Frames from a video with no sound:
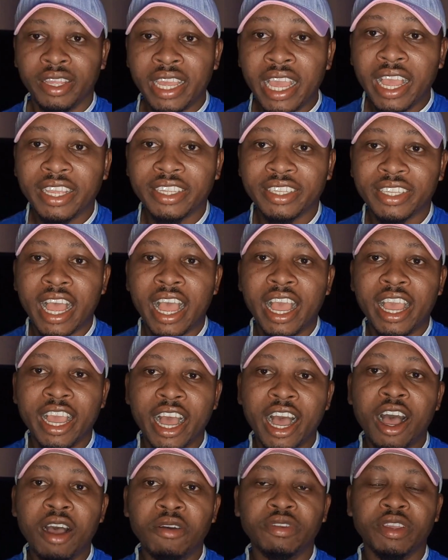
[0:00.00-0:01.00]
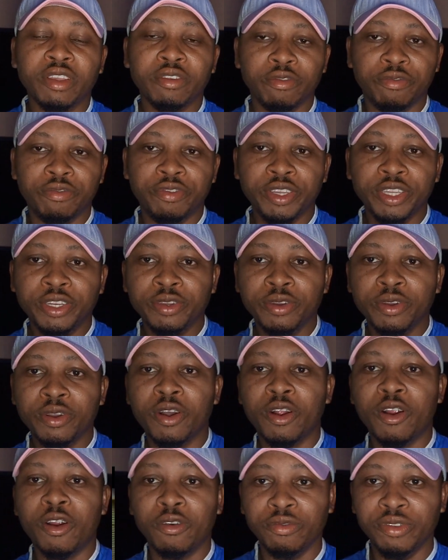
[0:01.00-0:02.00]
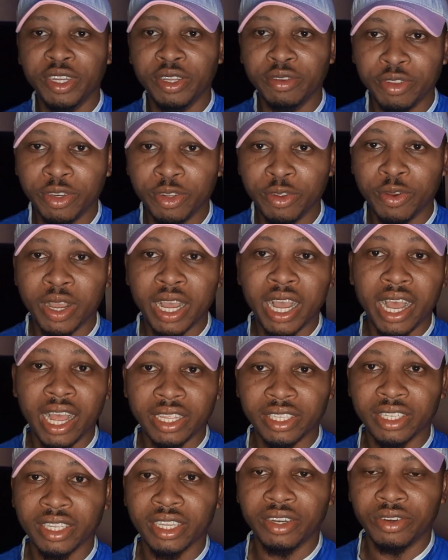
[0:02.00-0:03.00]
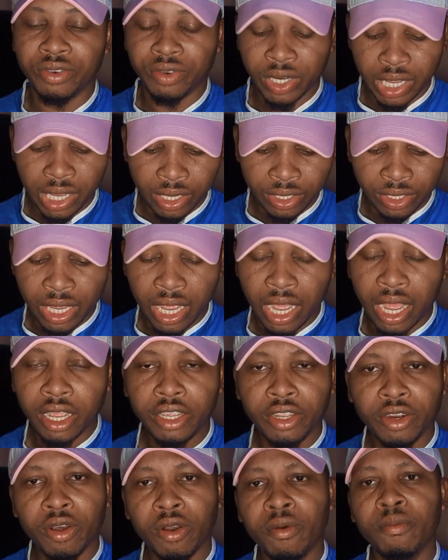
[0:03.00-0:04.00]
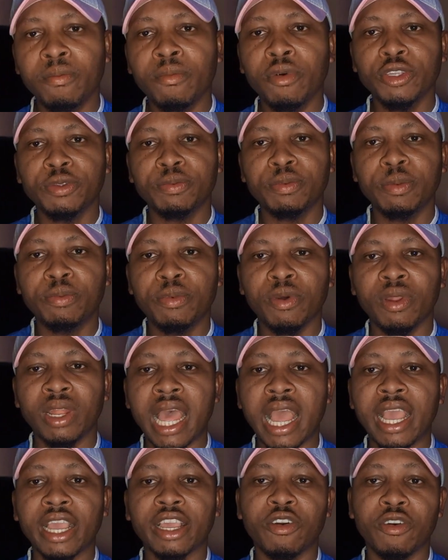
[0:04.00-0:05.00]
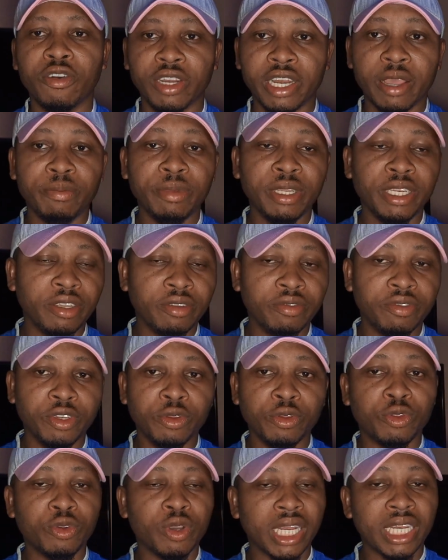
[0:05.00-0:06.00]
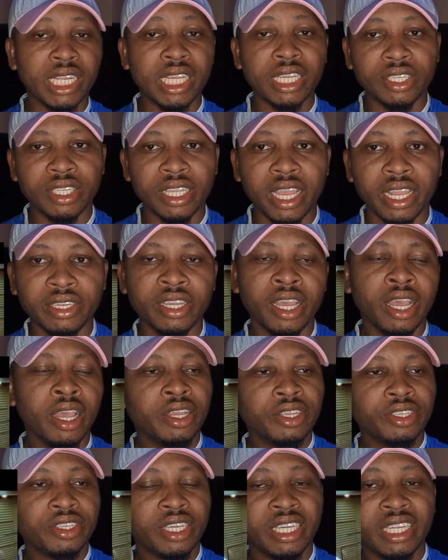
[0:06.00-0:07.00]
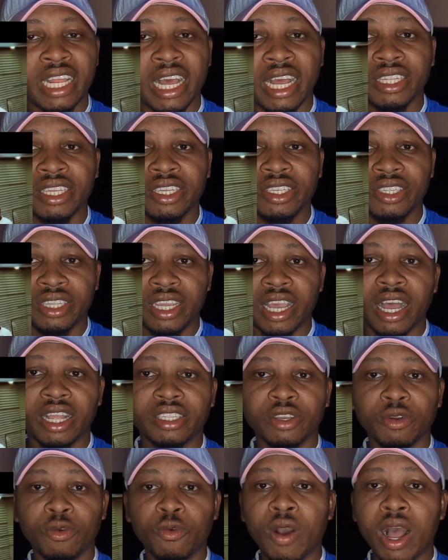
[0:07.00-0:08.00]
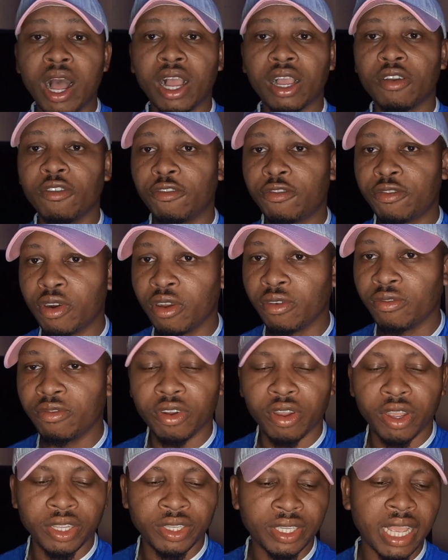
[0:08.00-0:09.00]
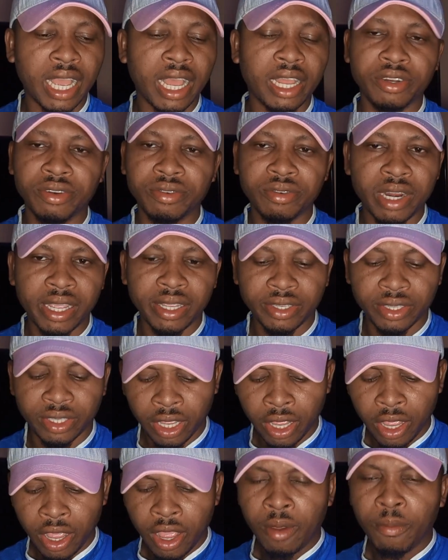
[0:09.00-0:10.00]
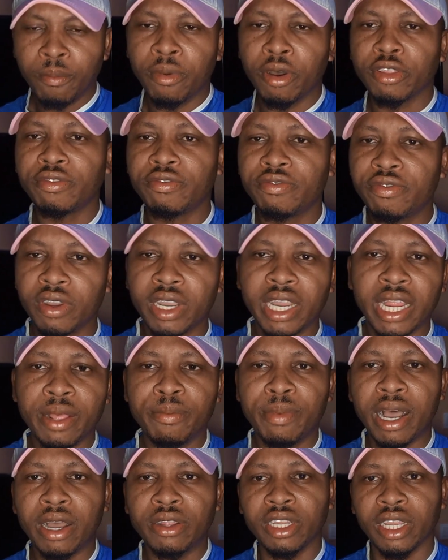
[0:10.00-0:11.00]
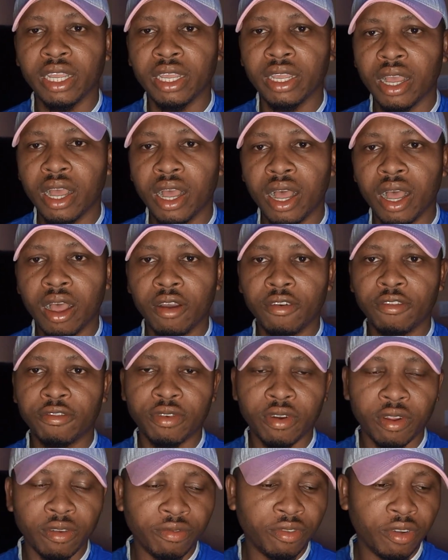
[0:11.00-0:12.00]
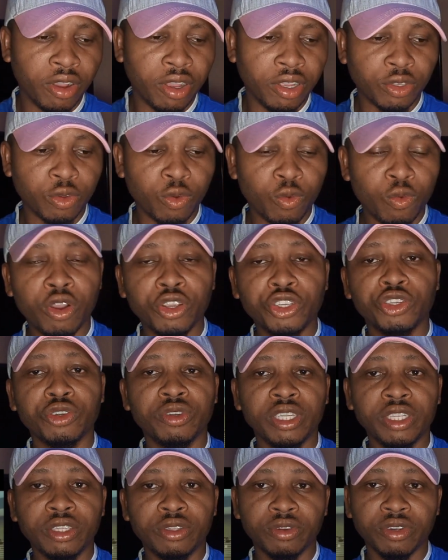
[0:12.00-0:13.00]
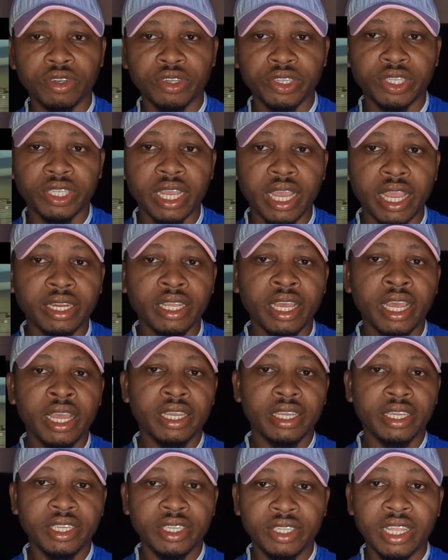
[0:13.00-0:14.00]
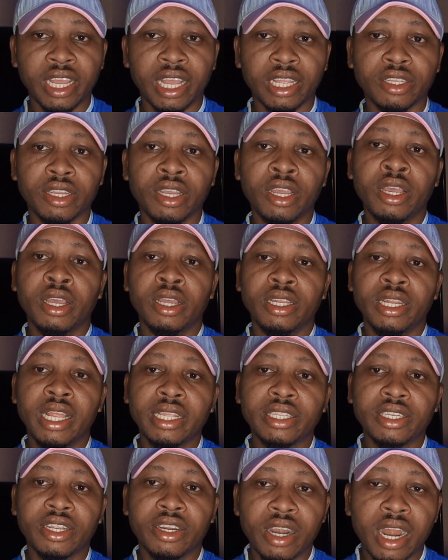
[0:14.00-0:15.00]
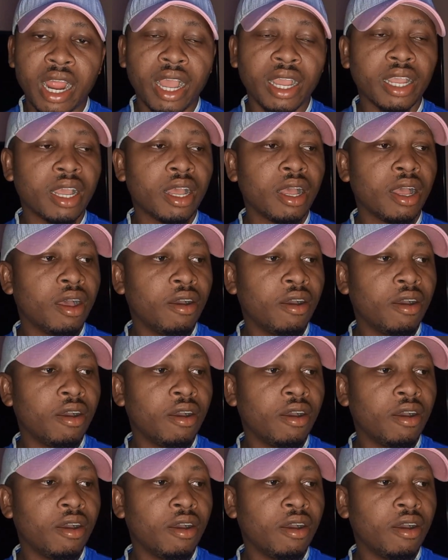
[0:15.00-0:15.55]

yes i have a video of davido at a you know most people like condemning davido to an extent saying that he's got a whack frog voice and the rest but forget about the uh, frog voice what you need to understand is that that crack